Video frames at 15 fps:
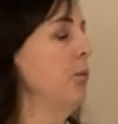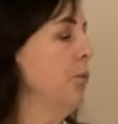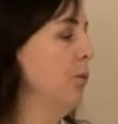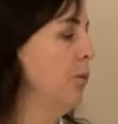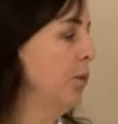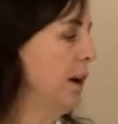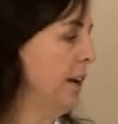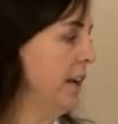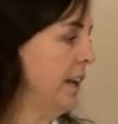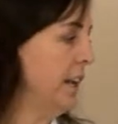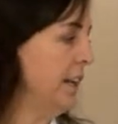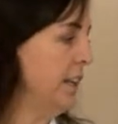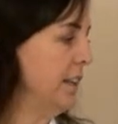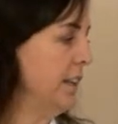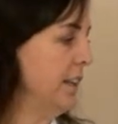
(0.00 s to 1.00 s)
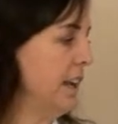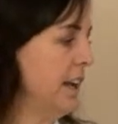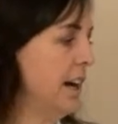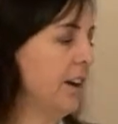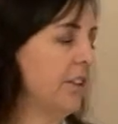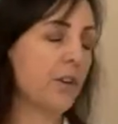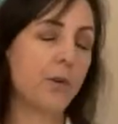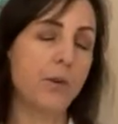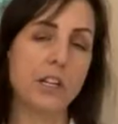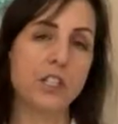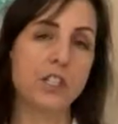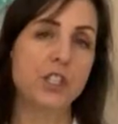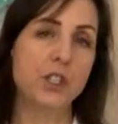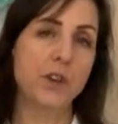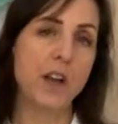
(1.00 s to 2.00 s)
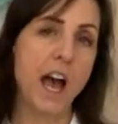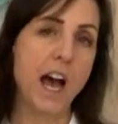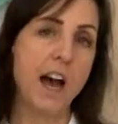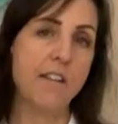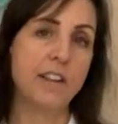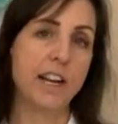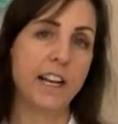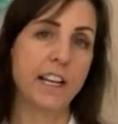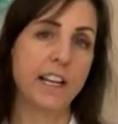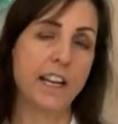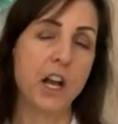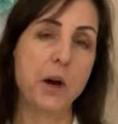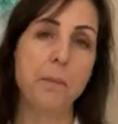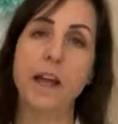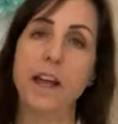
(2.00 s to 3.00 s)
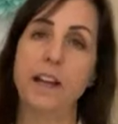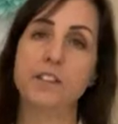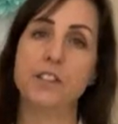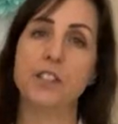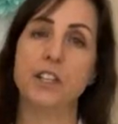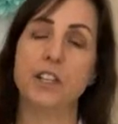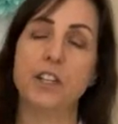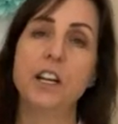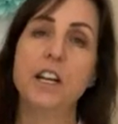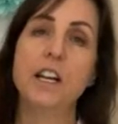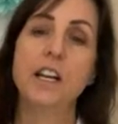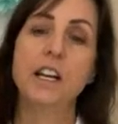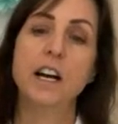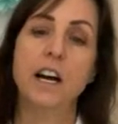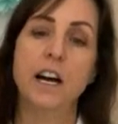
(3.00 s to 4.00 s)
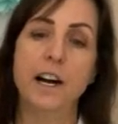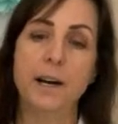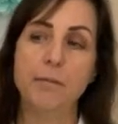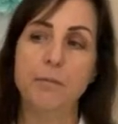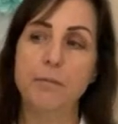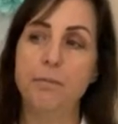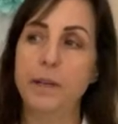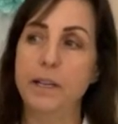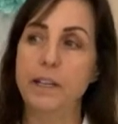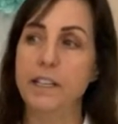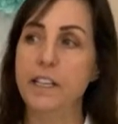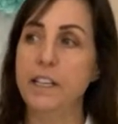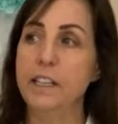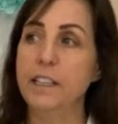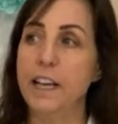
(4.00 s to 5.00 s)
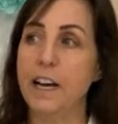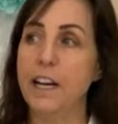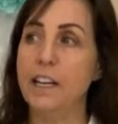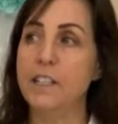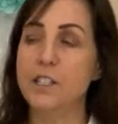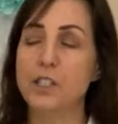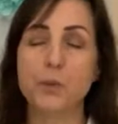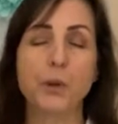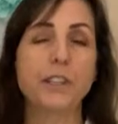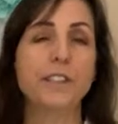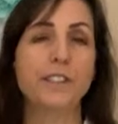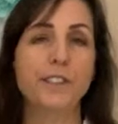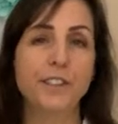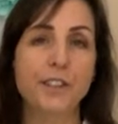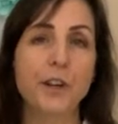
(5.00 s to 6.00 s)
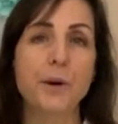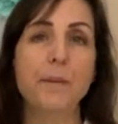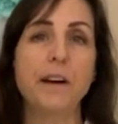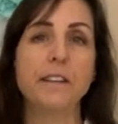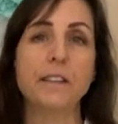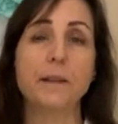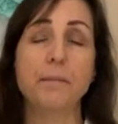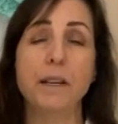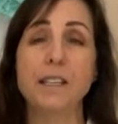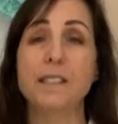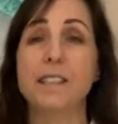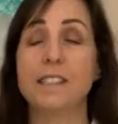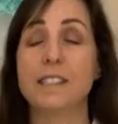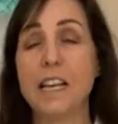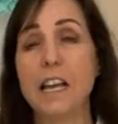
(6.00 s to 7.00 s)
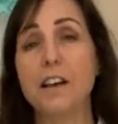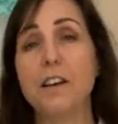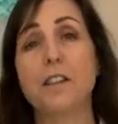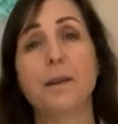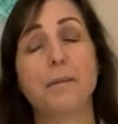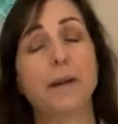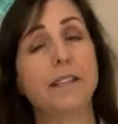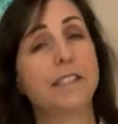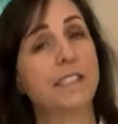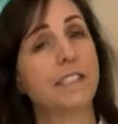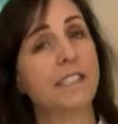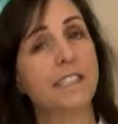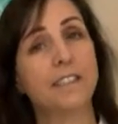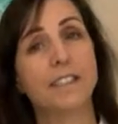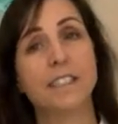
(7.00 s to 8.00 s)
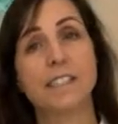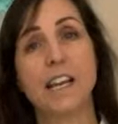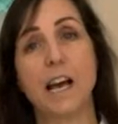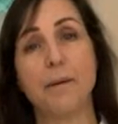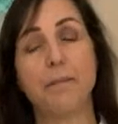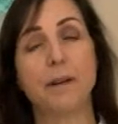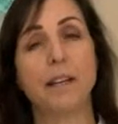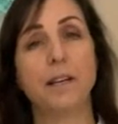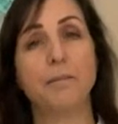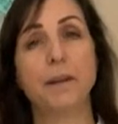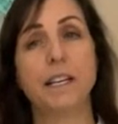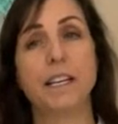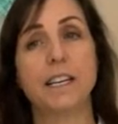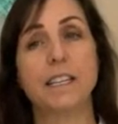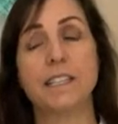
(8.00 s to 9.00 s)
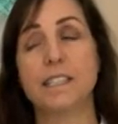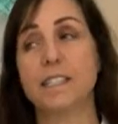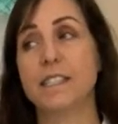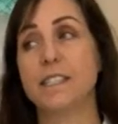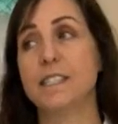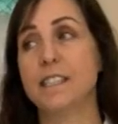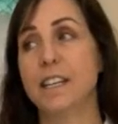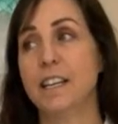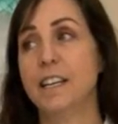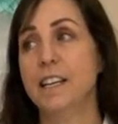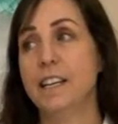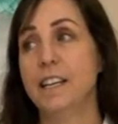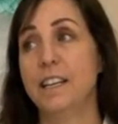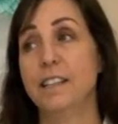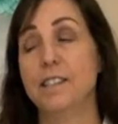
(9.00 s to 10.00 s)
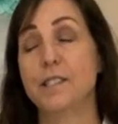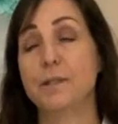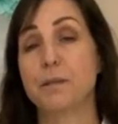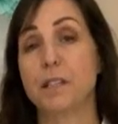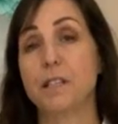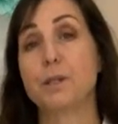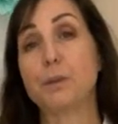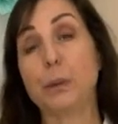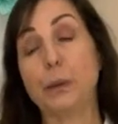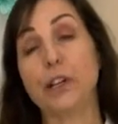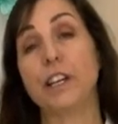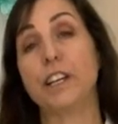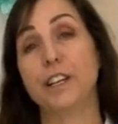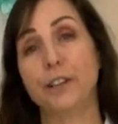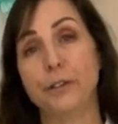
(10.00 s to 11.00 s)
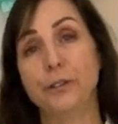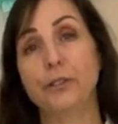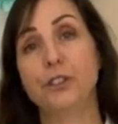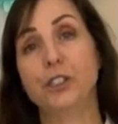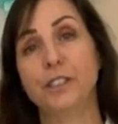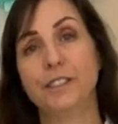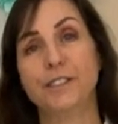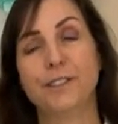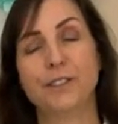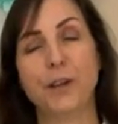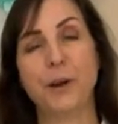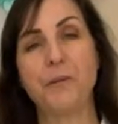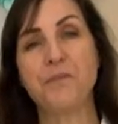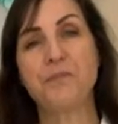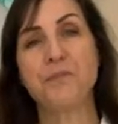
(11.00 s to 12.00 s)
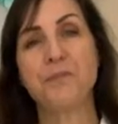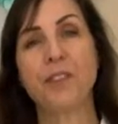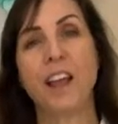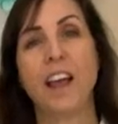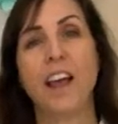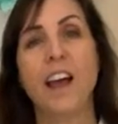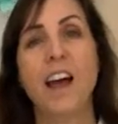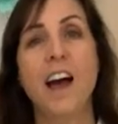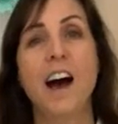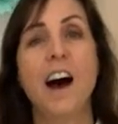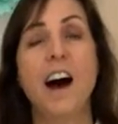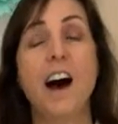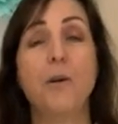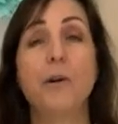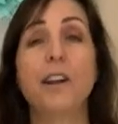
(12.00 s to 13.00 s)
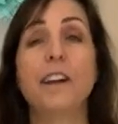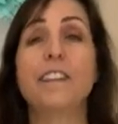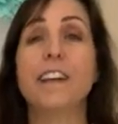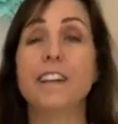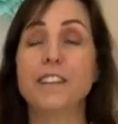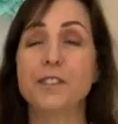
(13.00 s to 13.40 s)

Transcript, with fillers: what any other questions you have that I can help answer. But yeah, I just wanted you to know about the amazing sale, the amazing deal that's happening, because it's pretty huge. So I want to thank you